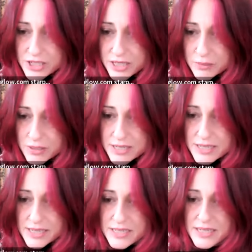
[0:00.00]
Shadow work is
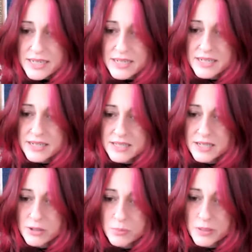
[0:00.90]
key to inner and
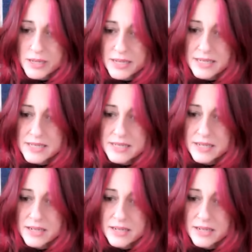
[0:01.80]
external peace.